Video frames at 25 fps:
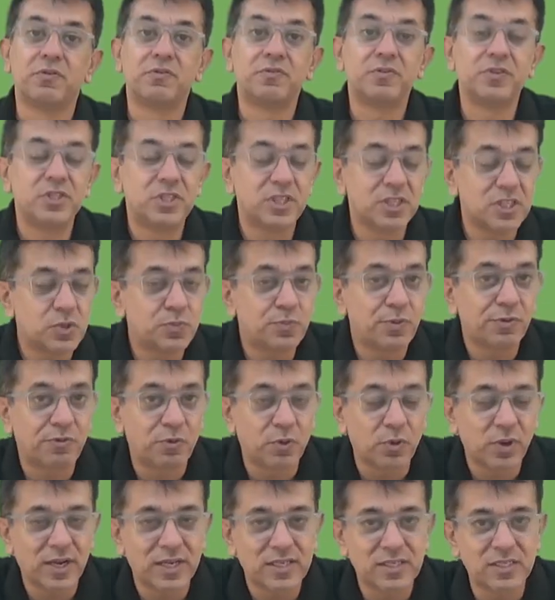Just
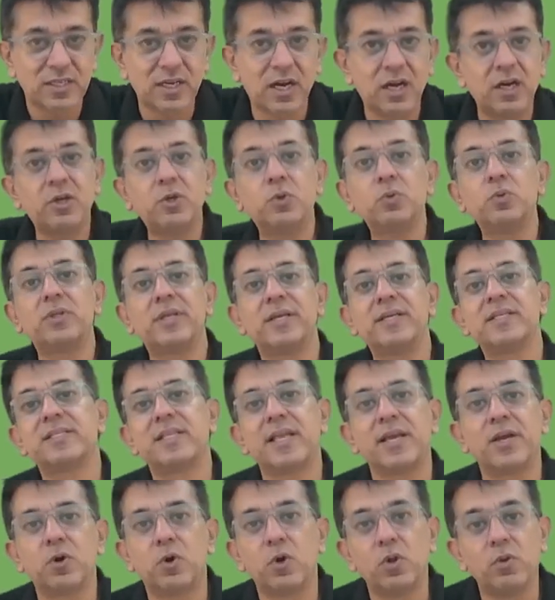before I start, two things
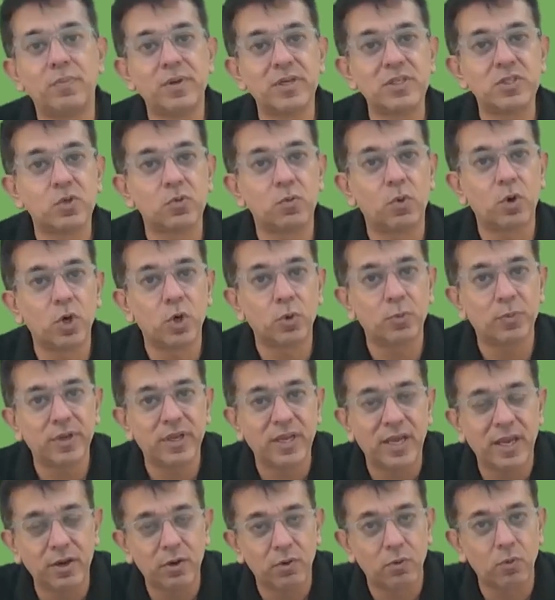like always, you want to
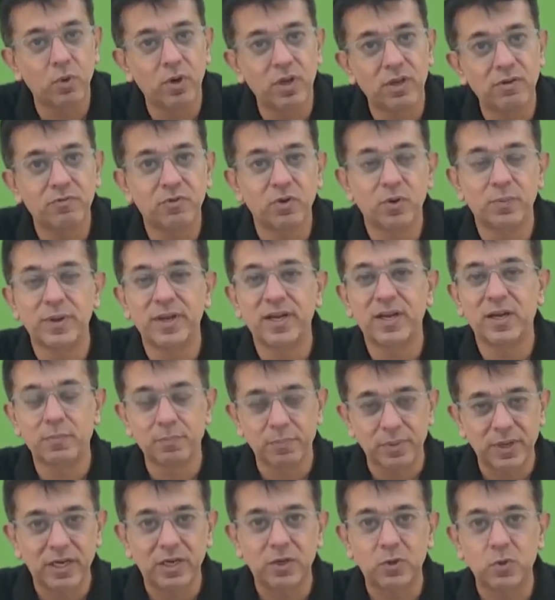be enrolling for my
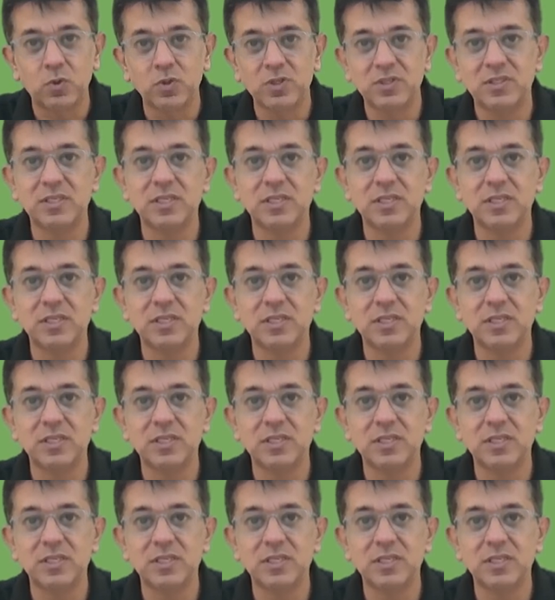complete course,